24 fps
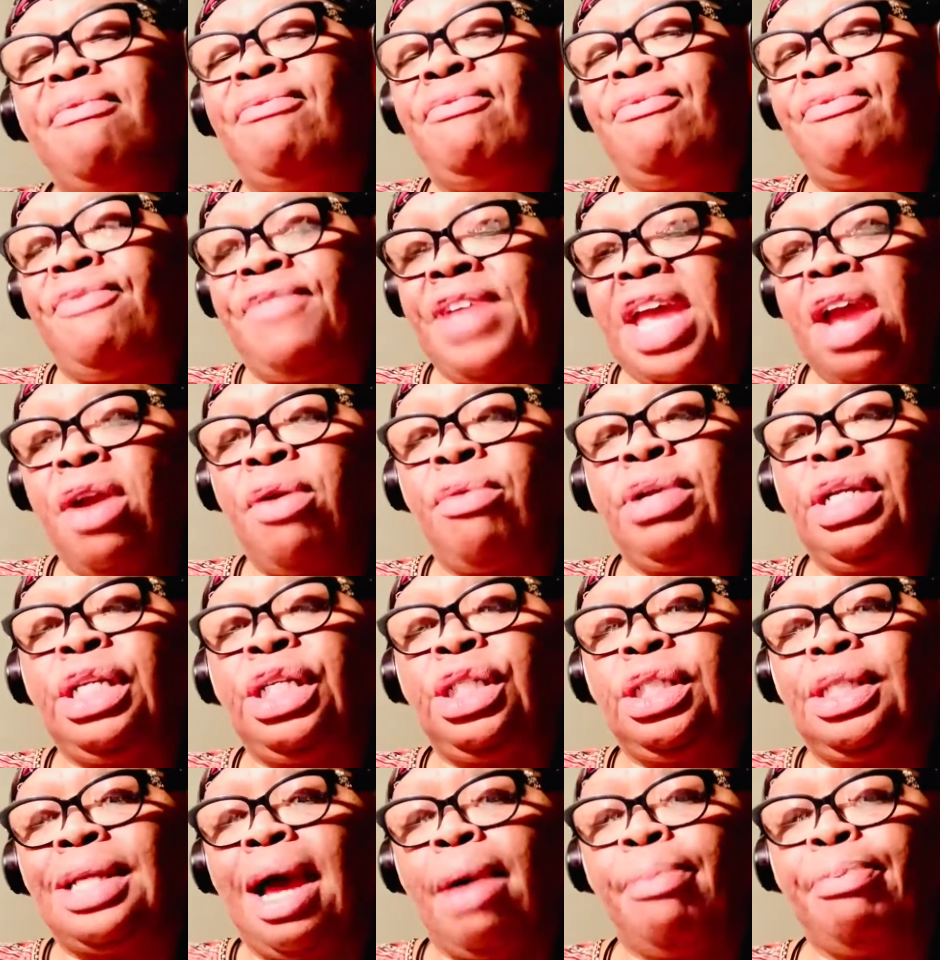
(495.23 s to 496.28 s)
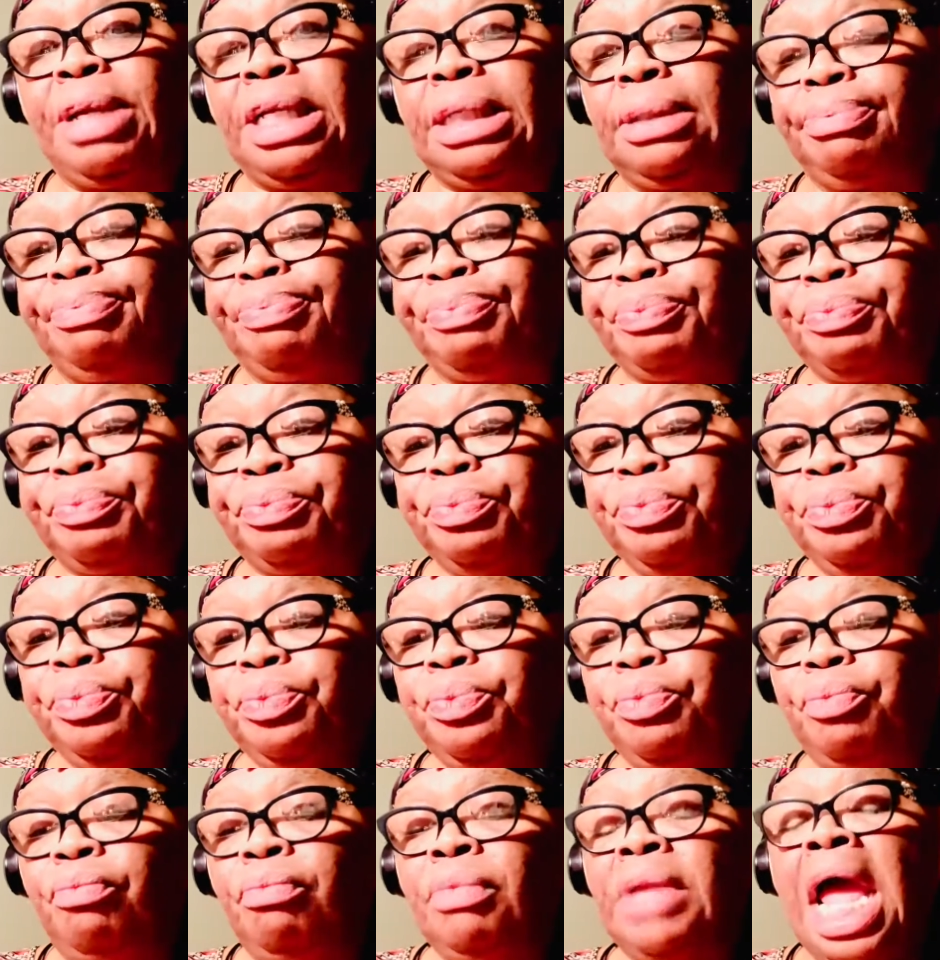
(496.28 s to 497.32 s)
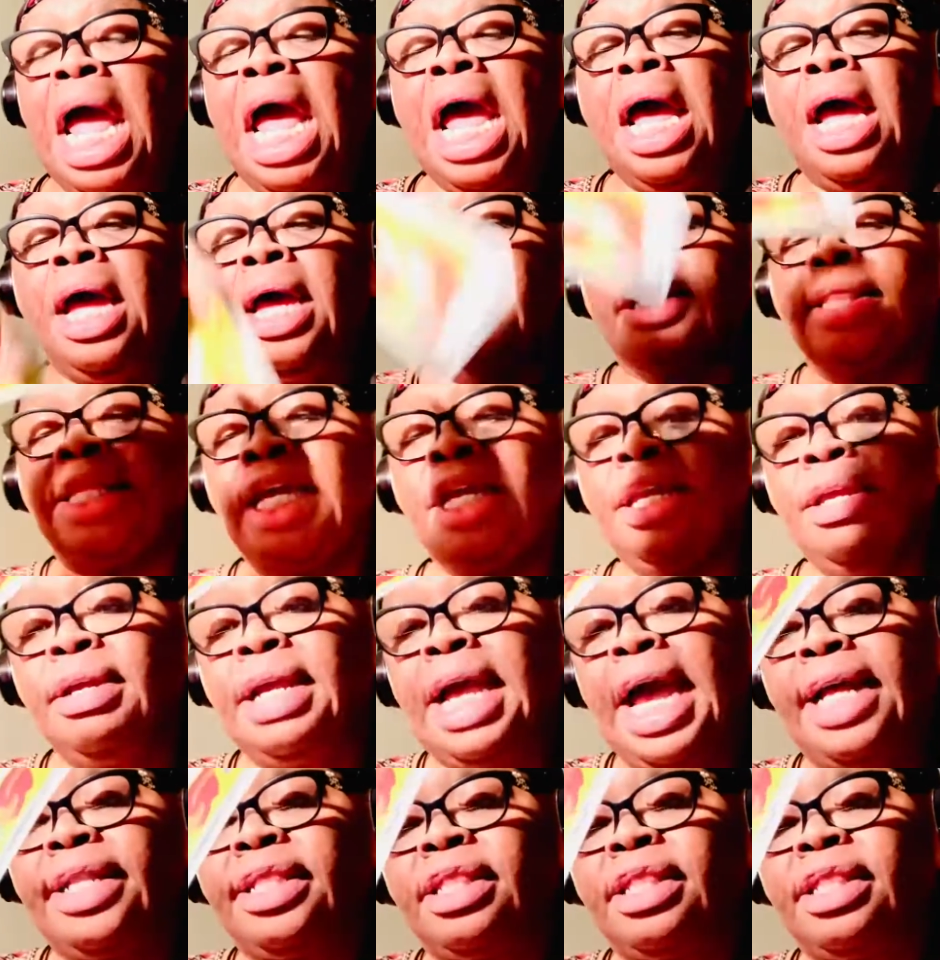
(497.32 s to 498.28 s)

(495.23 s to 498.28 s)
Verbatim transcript: Very shopping. Then you got the